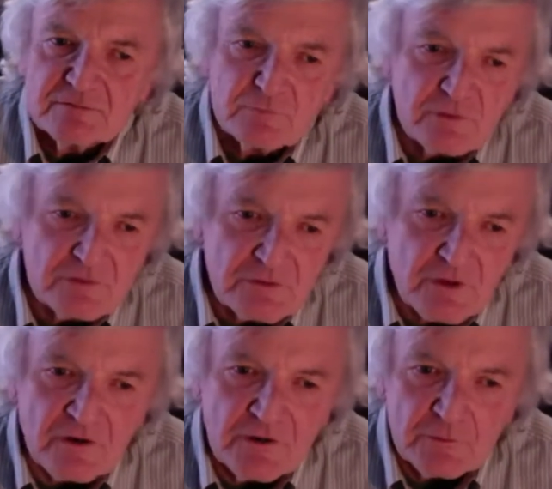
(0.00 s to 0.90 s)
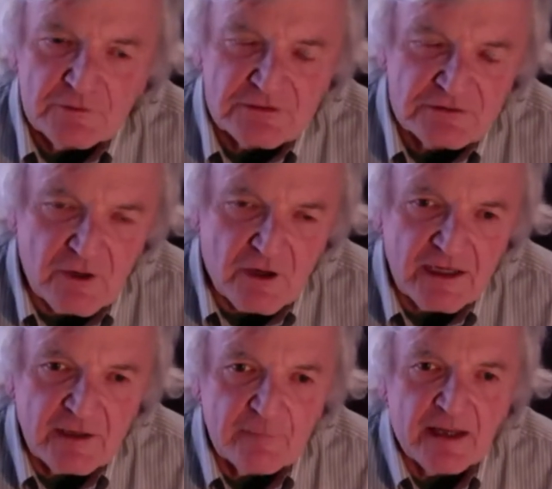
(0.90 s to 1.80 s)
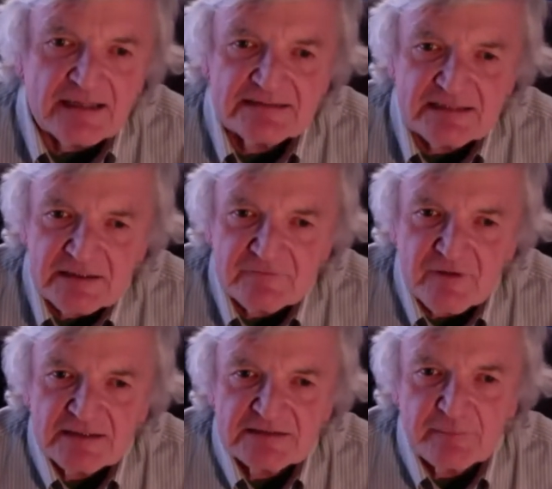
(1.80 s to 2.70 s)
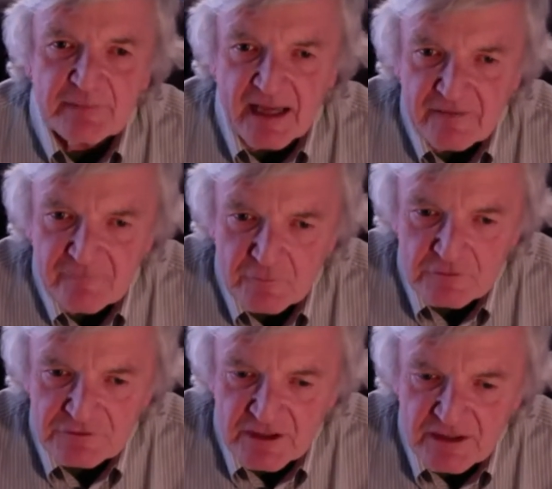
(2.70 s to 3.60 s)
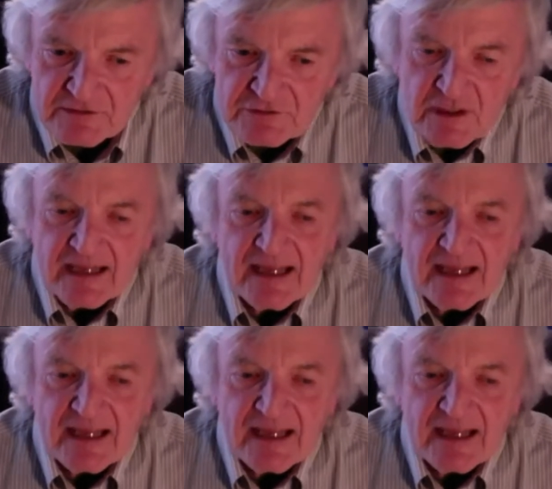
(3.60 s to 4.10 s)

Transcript: where Dar, you were just talking about incentivizing behavioral change.